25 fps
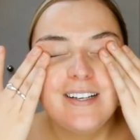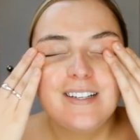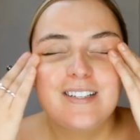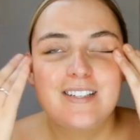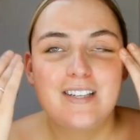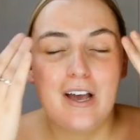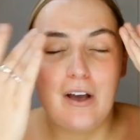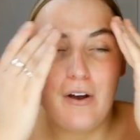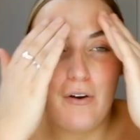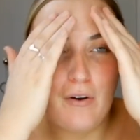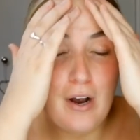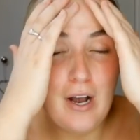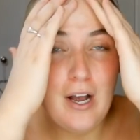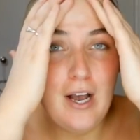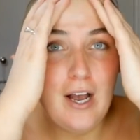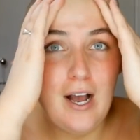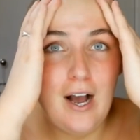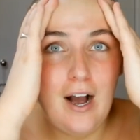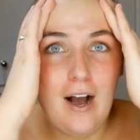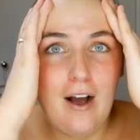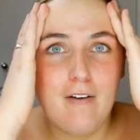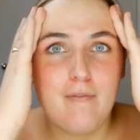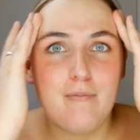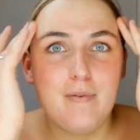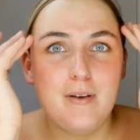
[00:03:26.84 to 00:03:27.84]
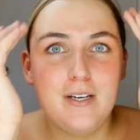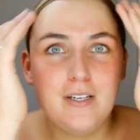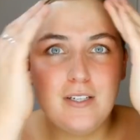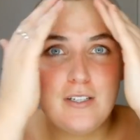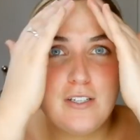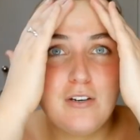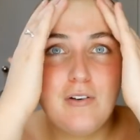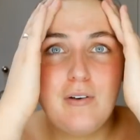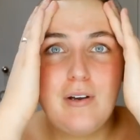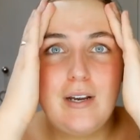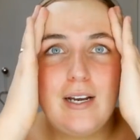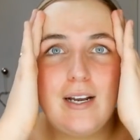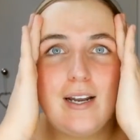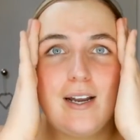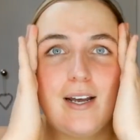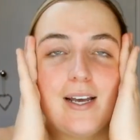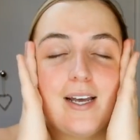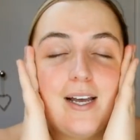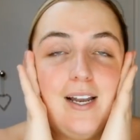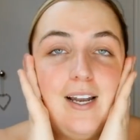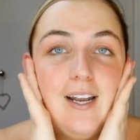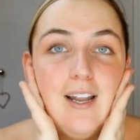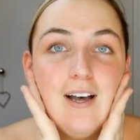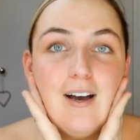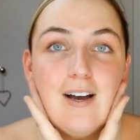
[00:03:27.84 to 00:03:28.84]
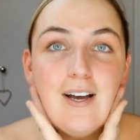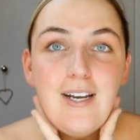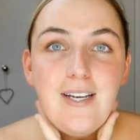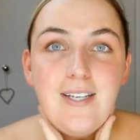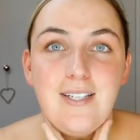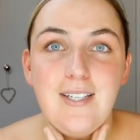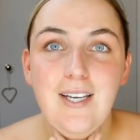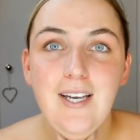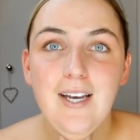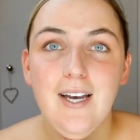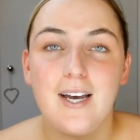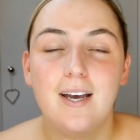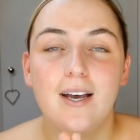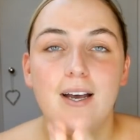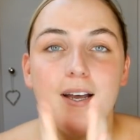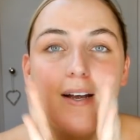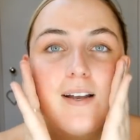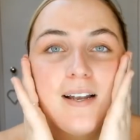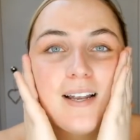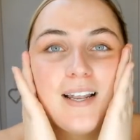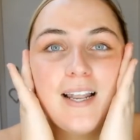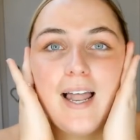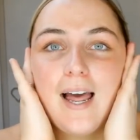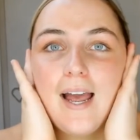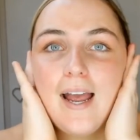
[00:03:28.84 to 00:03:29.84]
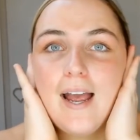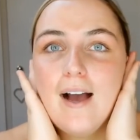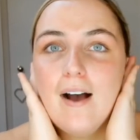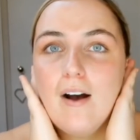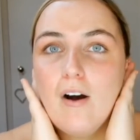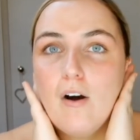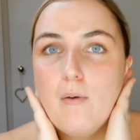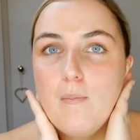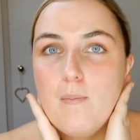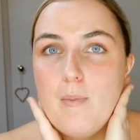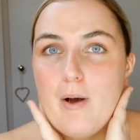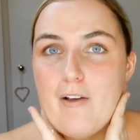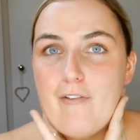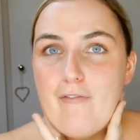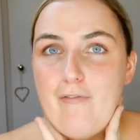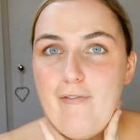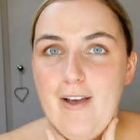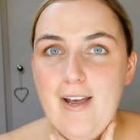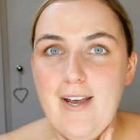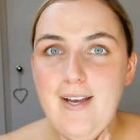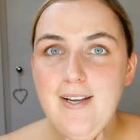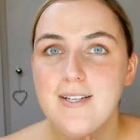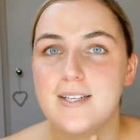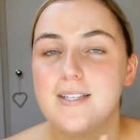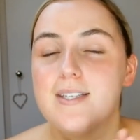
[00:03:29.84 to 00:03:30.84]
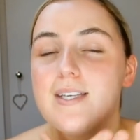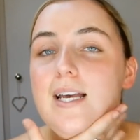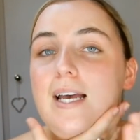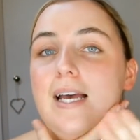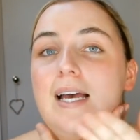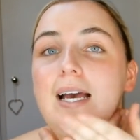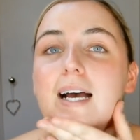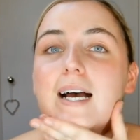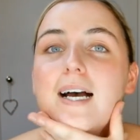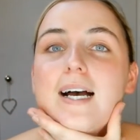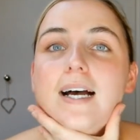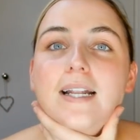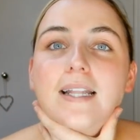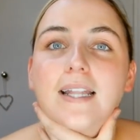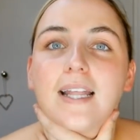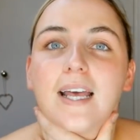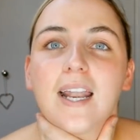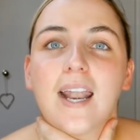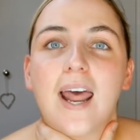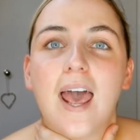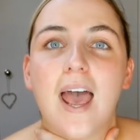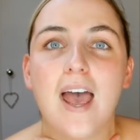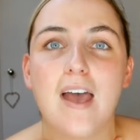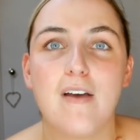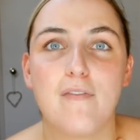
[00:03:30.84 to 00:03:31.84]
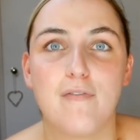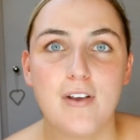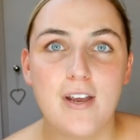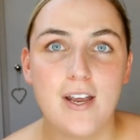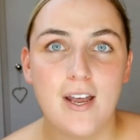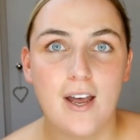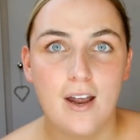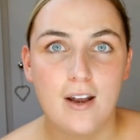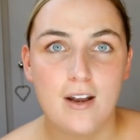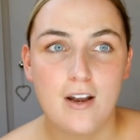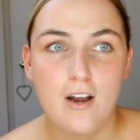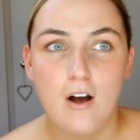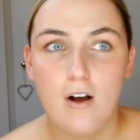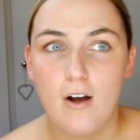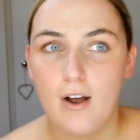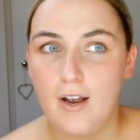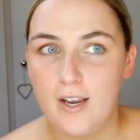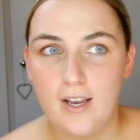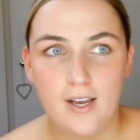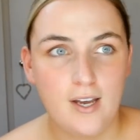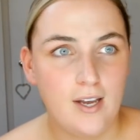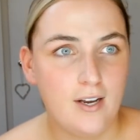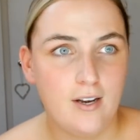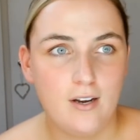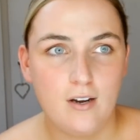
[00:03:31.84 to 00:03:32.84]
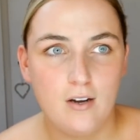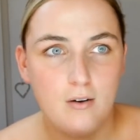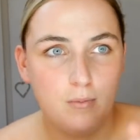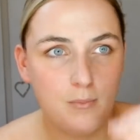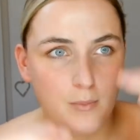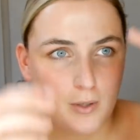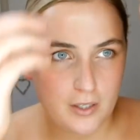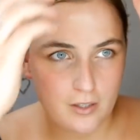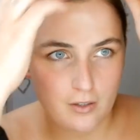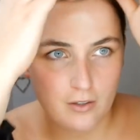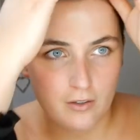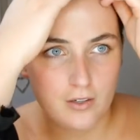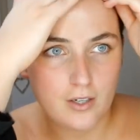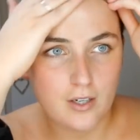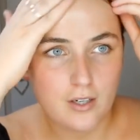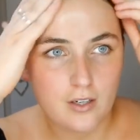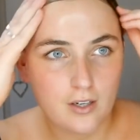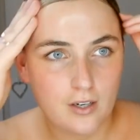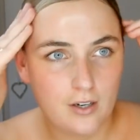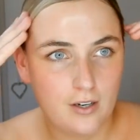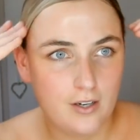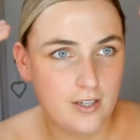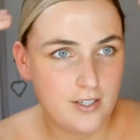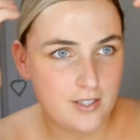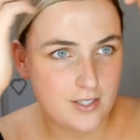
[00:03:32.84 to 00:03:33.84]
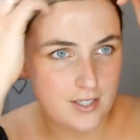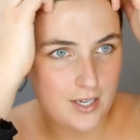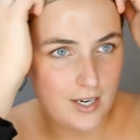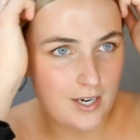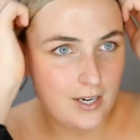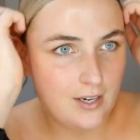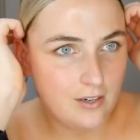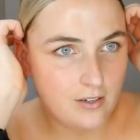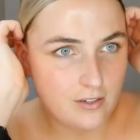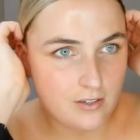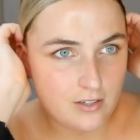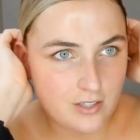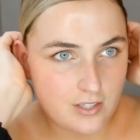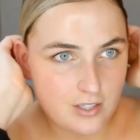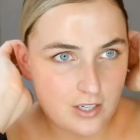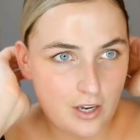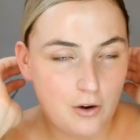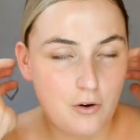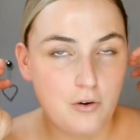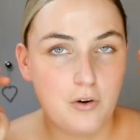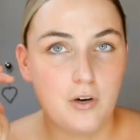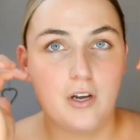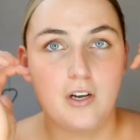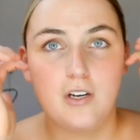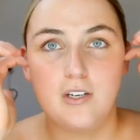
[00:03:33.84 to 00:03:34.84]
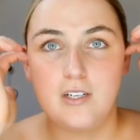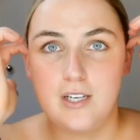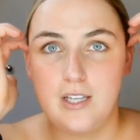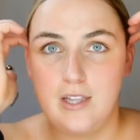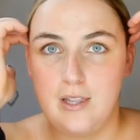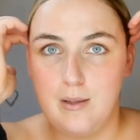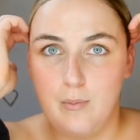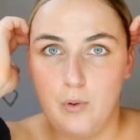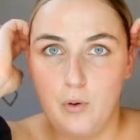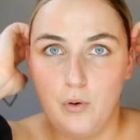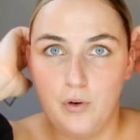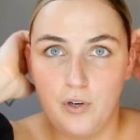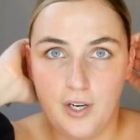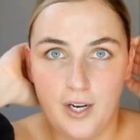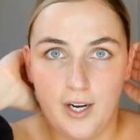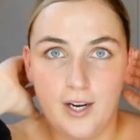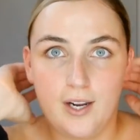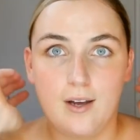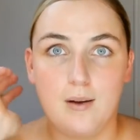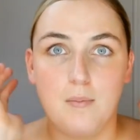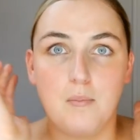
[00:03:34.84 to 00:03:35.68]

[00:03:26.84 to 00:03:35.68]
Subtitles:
So I've been doing like a lighter layer on my face and then heavy at night, and oh my god guys, it looks so good in the morning.